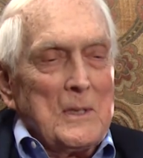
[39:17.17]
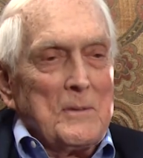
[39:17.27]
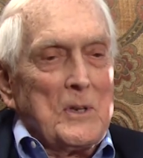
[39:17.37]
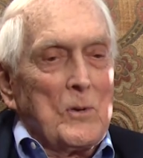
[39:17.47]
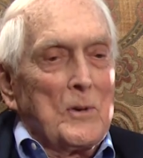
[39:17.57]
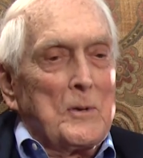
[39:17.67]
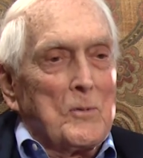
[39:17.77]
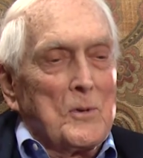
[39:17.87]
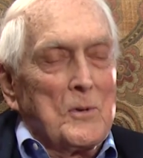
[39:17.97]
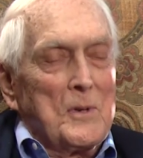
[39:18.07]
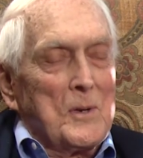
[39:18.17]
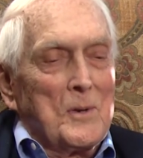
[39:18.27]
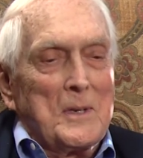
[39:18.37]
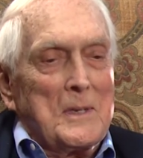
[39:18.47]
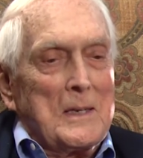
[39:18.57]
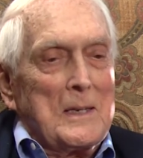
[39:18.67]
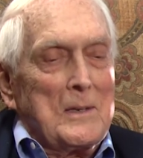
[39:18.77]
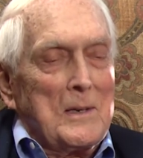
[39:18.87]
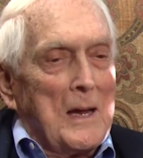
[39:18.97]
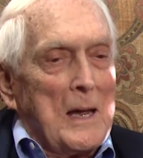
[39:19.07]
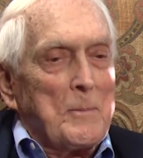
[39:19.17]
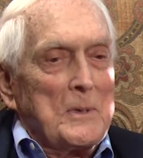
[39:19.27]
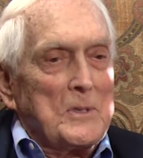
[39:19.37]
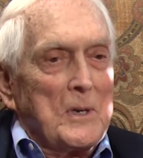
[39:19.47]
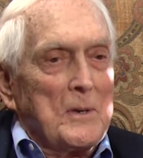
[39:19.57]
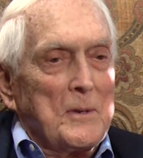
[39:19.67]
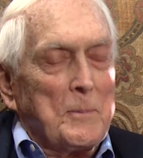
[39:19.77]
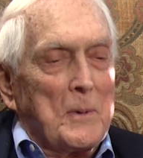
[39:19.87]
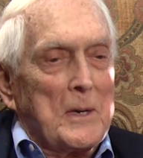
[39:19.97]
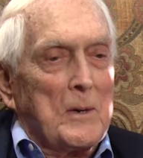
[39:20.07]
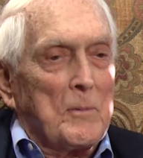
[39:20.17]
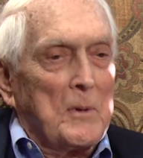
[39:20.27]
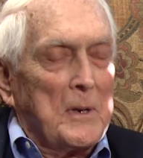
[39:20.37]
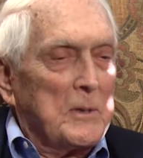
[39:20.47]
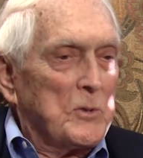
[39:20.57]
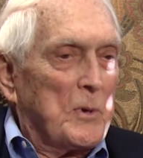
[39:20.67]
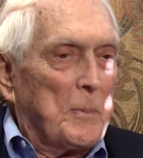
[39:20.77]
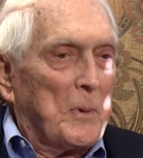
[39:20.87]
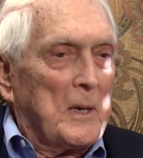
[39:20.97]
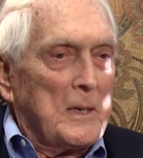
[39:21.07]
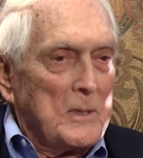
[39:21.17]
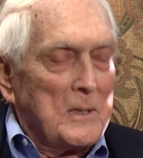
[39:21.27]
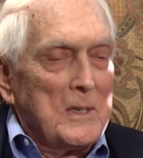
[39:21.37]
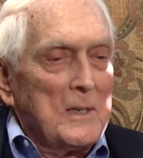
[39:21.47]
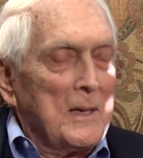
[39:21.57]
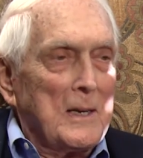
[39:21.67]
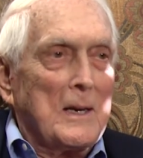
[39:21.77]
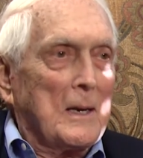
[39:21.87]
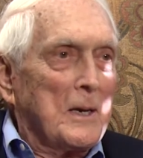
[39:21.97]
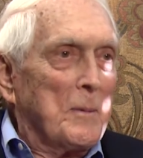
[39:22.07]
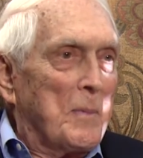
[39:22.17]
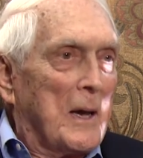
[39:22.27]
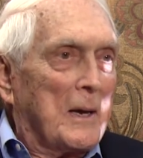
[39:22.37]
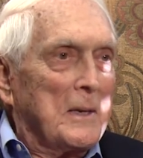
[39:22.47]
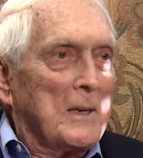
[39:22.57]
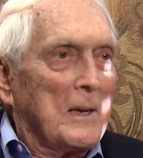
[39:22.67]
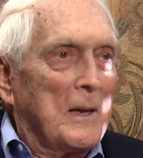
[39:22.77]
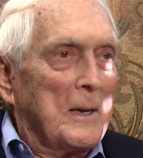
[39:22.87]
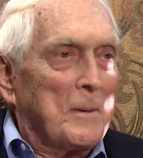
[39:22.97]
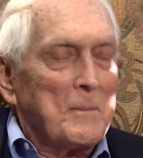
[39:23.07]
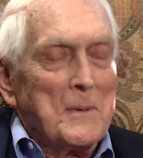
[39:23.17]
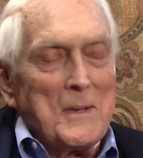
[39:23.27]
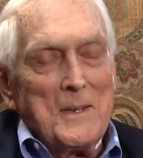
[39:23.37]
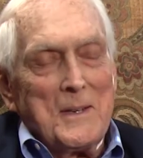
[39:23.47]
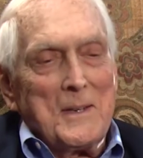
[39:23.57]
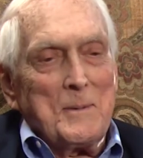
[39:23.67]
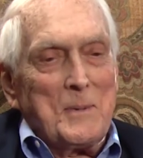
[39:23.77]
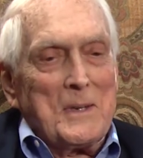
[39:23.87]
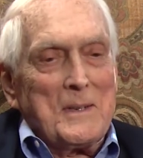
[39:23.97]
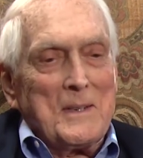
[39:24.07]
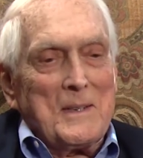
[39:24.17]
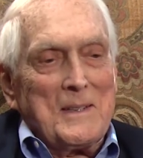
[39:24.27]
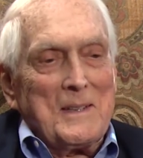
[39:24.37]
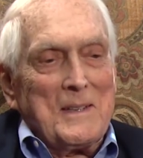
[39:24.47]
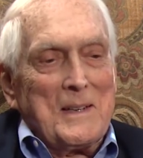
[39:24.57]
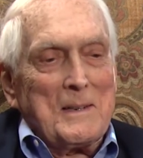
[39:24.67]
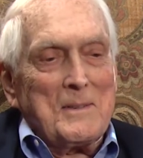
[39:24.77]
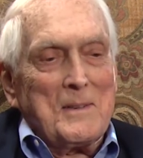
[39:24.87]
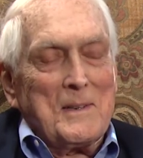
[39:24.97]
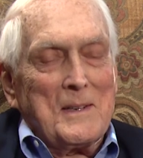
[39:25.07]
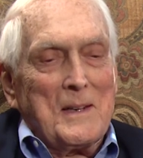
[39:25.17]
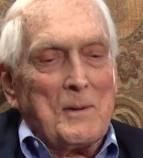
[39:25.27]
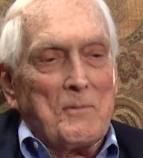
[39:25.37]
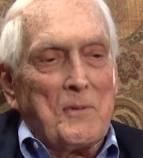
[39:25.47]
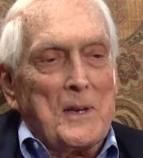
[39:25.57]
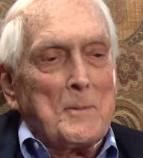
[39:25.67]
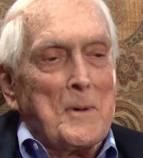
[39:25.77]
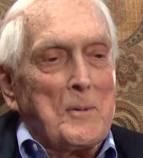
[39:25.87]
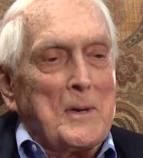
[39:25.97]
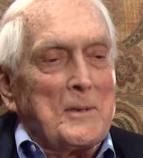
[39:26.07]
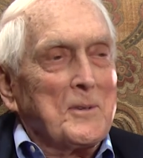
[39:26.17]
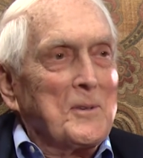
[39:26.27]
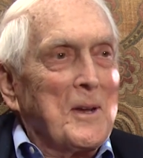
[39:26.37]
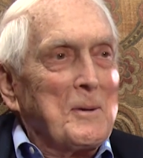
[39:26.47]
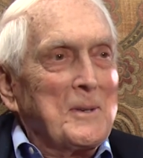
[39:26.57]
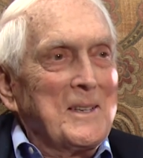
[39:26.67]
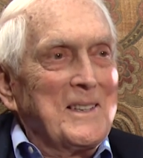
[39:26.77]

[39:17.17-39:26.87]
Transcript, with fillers: The only the only thing that happens there, the player that's replaced cannot come back in right. the lineup. But I I faked my way through that one.